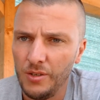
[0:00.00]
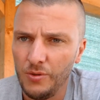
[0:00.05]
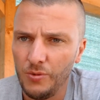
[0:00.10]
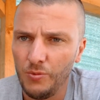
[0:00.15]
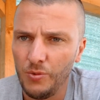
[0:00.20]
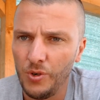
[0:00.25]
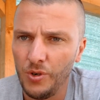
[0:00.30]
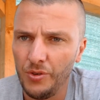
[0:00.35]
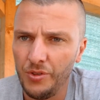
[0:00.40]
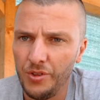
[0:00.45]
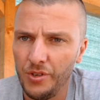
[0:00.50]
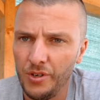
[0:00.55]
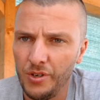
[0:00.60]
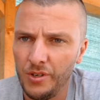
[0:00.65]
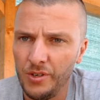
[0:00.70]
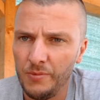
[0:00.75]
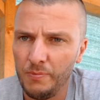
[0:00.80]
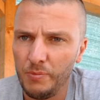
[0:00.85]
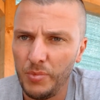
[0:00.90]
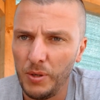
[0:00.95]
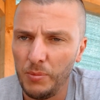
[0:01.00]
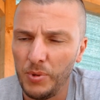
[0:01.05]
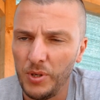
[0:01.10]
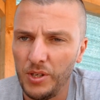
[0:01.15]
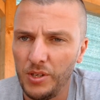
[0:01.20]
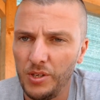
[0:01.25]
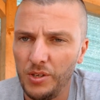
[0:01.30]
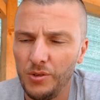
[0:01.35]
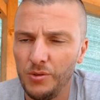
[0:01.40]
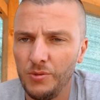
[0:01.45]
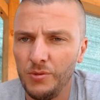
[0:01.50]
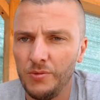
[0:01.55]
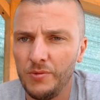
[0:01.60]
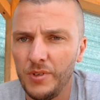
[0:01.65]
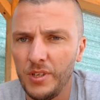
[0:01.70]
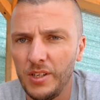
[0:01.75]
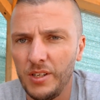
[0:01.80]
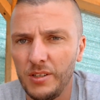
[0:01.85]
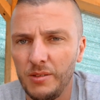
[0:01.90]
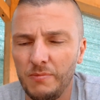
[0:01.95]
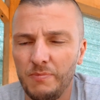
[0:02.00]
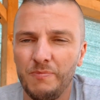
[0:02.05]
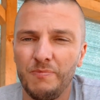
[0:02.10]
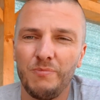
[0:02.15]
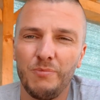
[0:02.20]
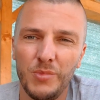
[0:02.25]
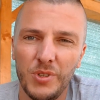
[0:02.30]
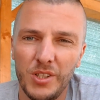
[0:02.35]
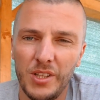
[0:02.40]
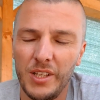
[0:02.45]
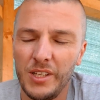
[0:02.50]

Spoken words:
Walther PPQ. But